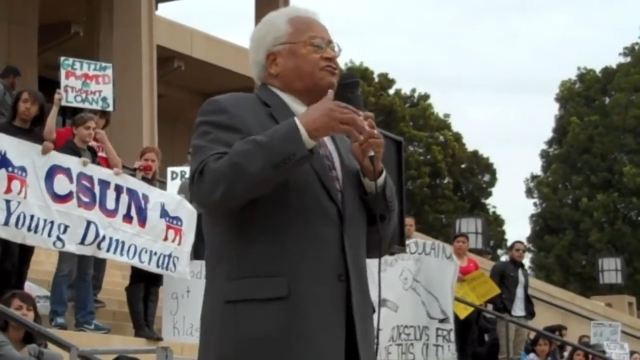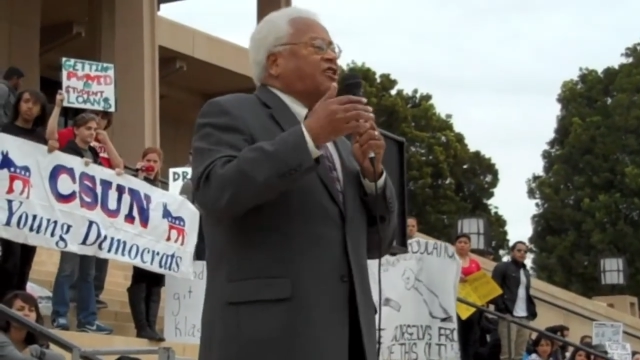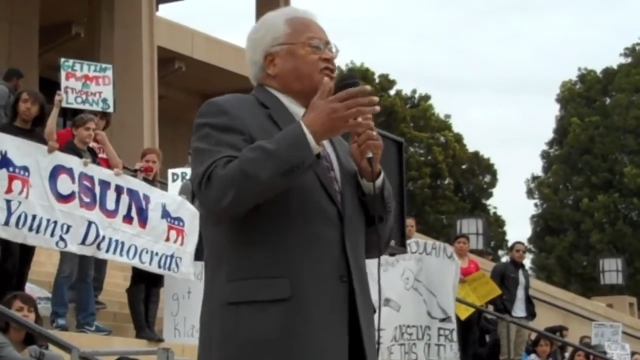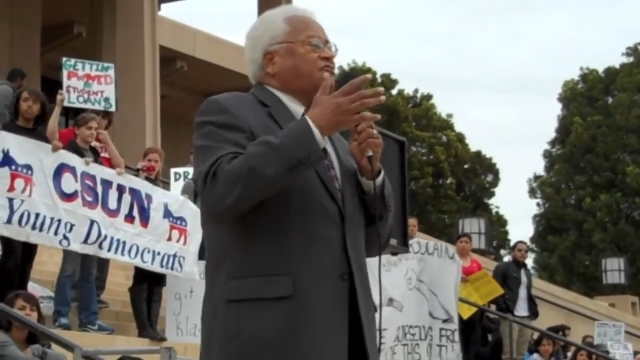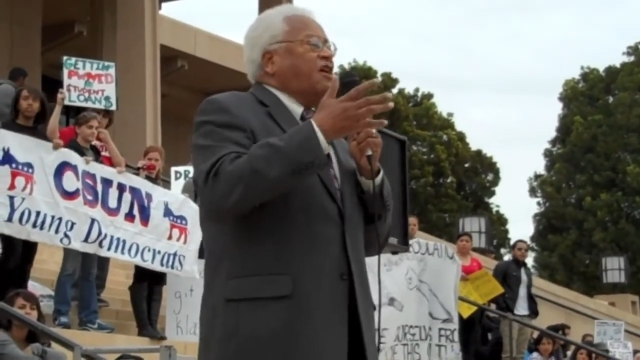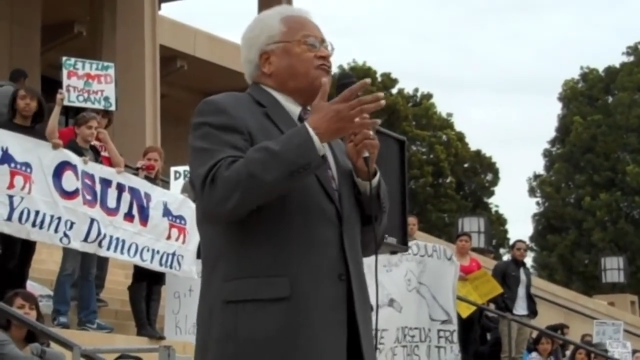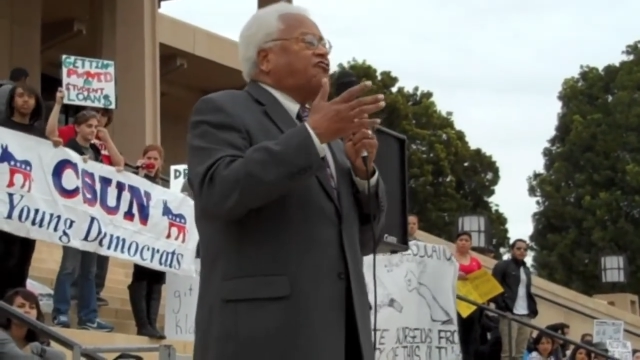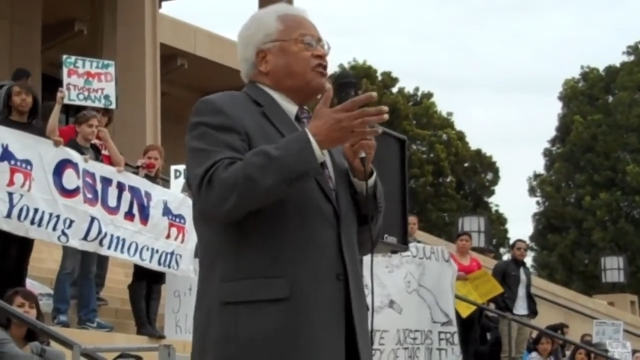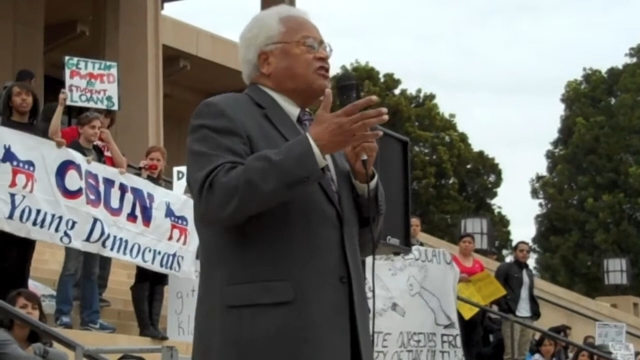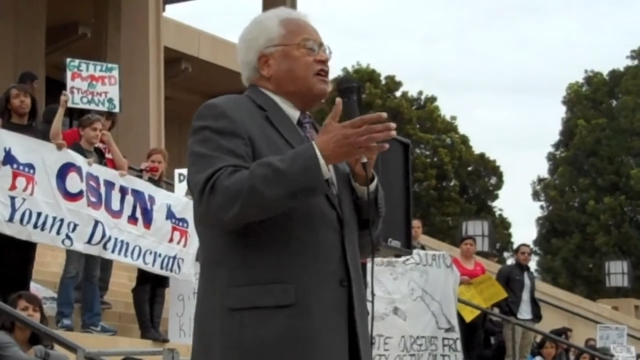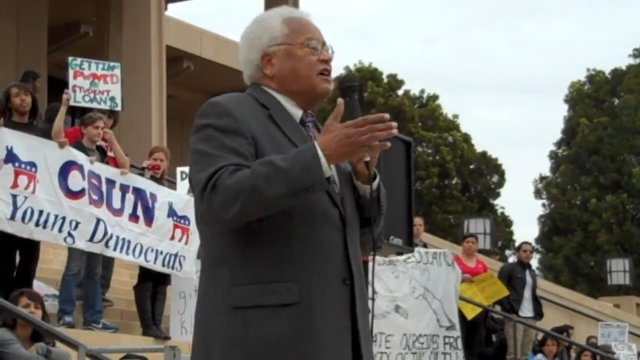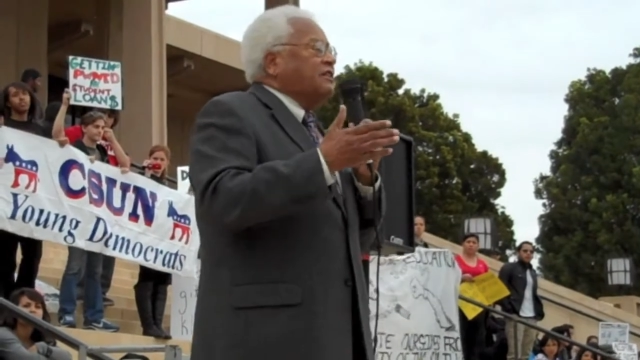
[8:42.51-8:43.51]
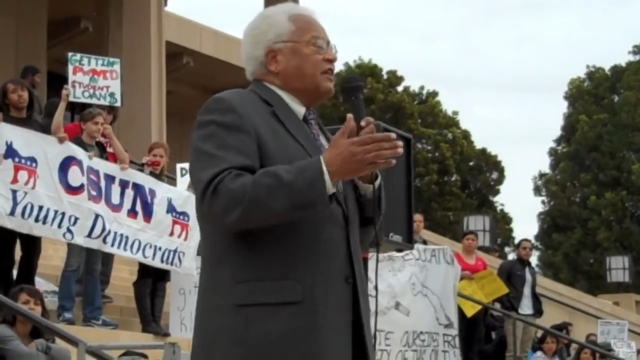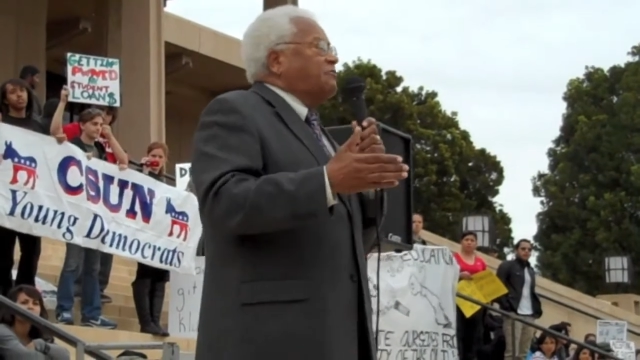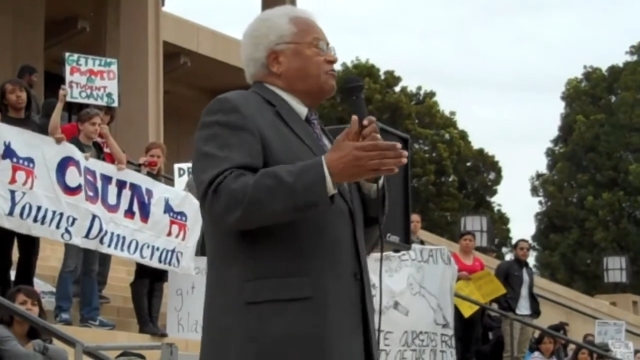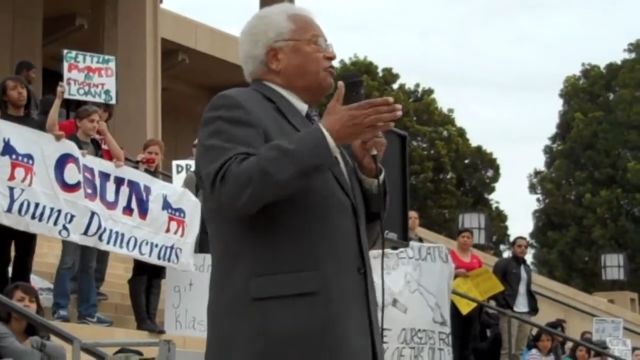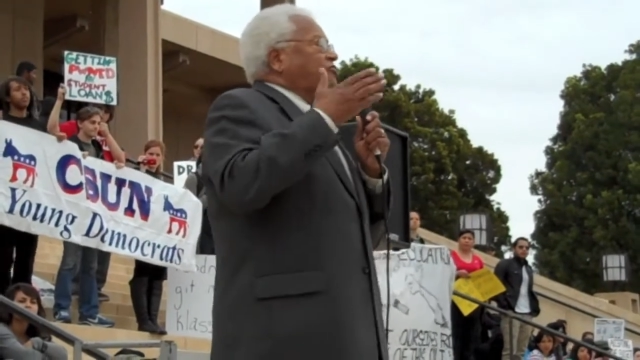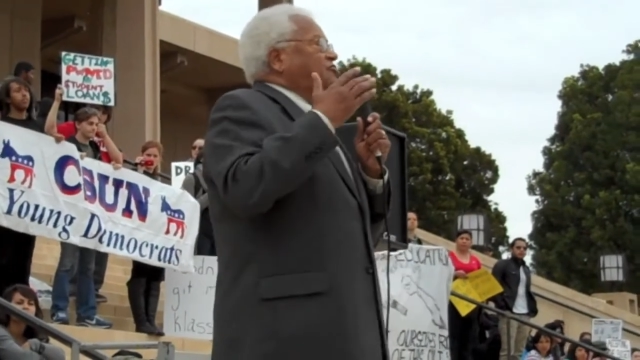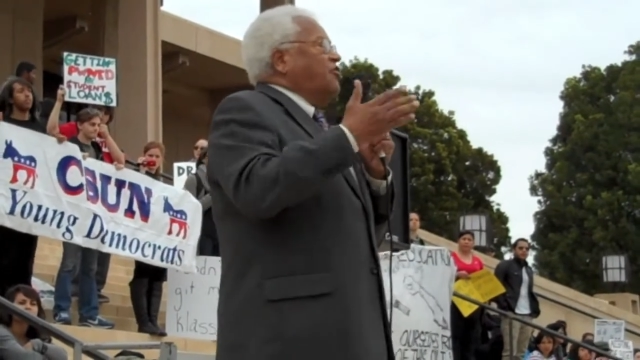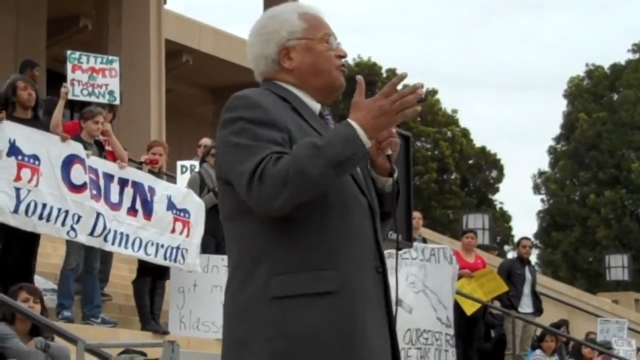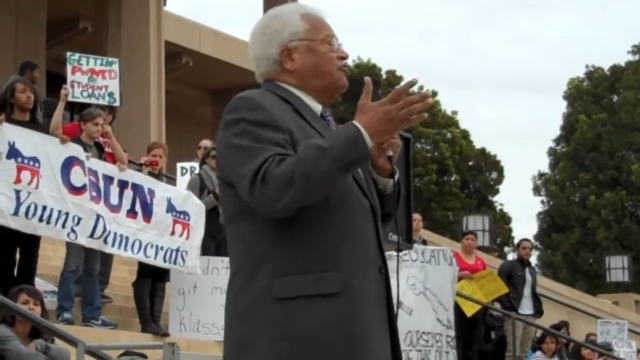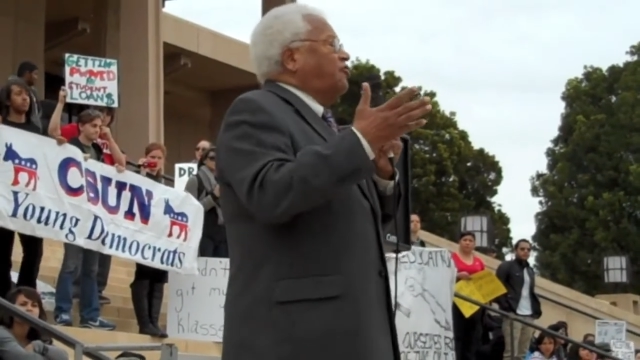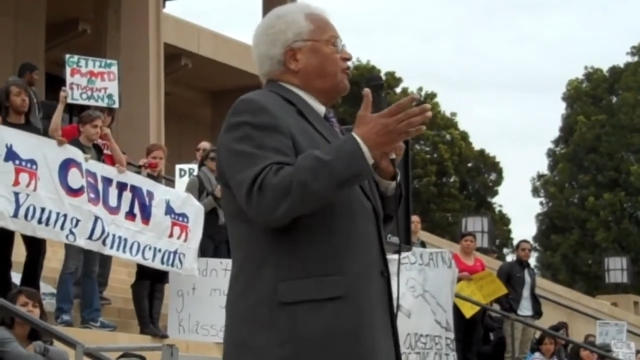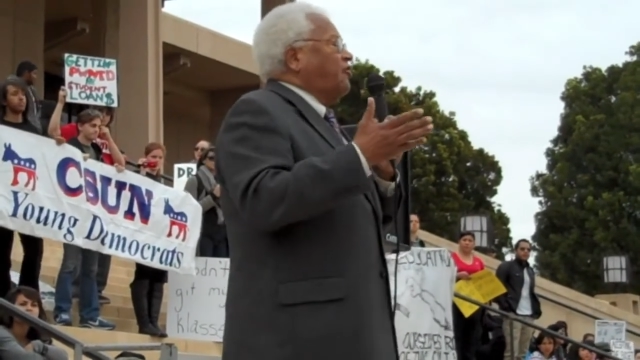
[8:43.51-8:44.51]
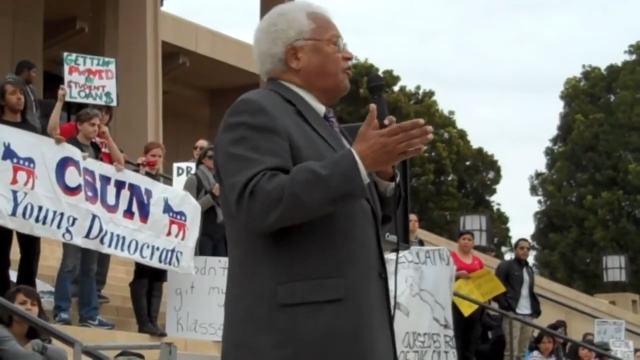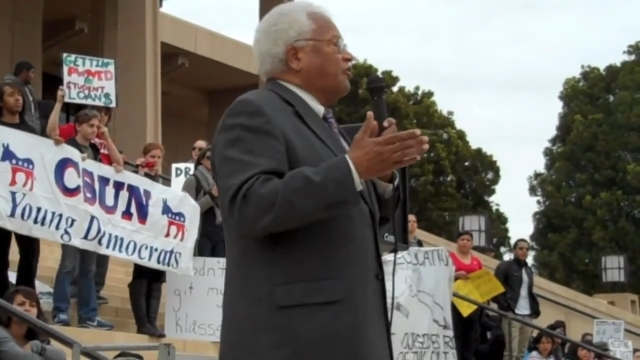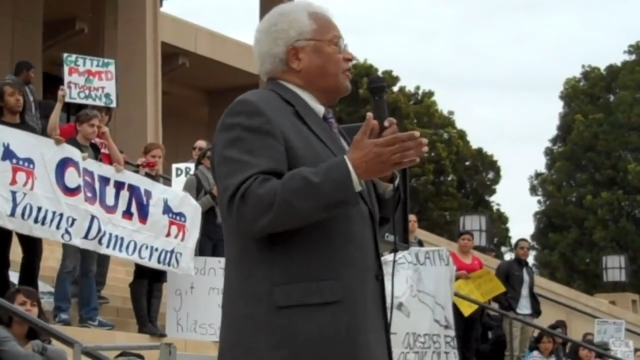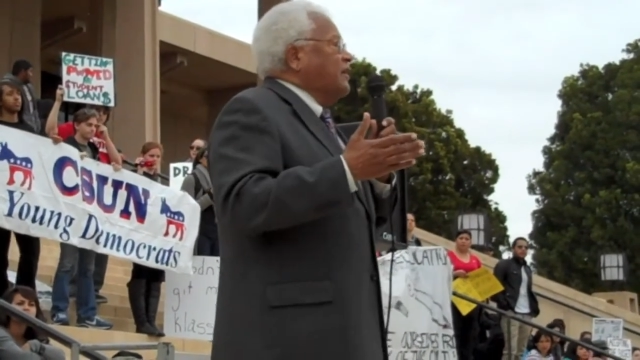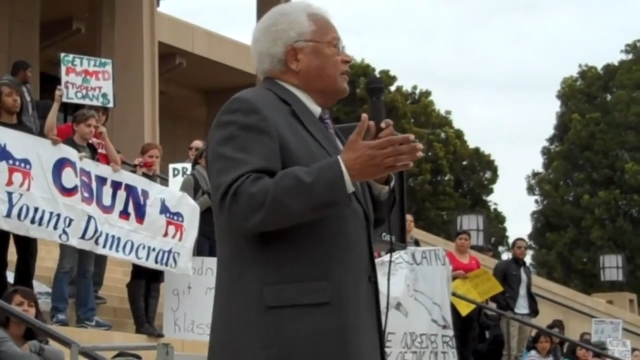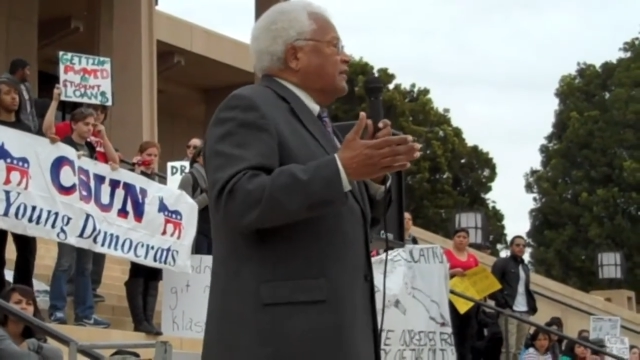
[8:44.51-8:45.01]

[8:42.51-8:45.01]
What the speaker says: generation that will nurture